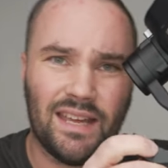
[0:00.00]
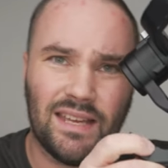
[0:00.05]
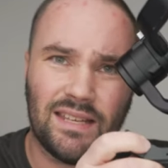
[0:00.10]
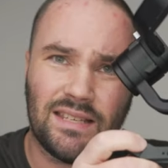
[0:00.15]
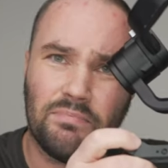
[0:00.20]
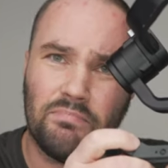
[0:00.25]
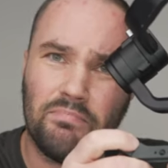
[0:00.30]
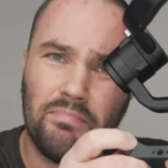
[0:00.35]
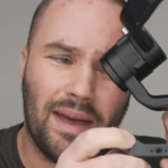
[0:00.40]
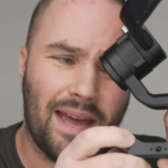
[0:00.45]

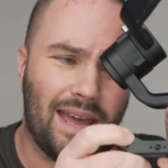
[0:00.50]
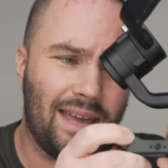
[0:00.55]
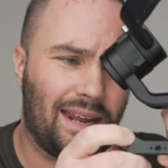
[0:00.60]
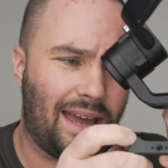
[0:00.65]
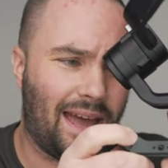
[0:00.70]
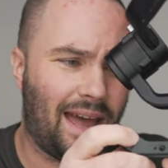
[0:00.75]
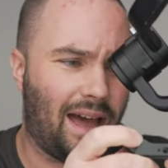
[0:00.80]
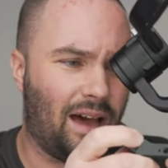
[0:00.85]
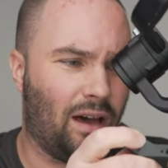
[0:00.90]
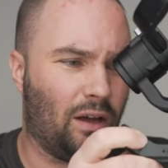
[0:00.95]
is made
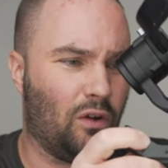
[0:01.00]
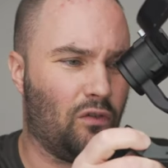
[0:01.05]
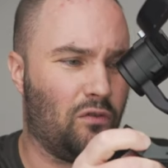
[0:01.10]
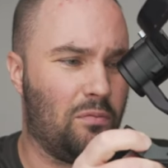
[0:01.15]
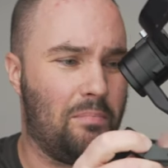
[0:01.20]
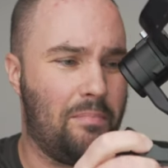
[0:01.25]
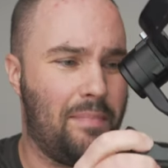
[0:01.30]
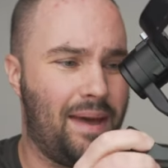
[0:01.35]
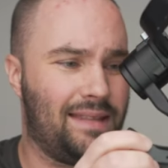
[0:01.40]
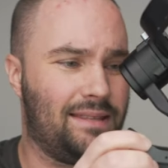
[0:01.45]
out of
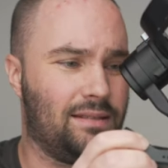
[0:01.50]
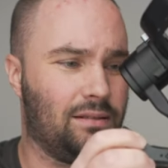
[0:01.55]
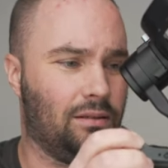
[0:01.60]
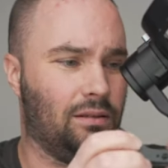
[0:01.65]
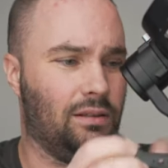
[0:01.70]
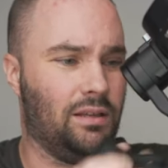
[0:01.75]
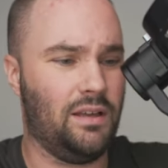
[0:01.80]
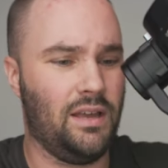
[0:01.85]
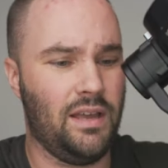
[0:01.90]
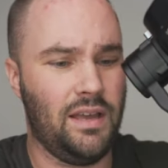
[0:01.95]

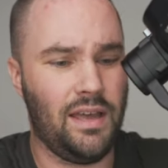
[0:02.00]
metal.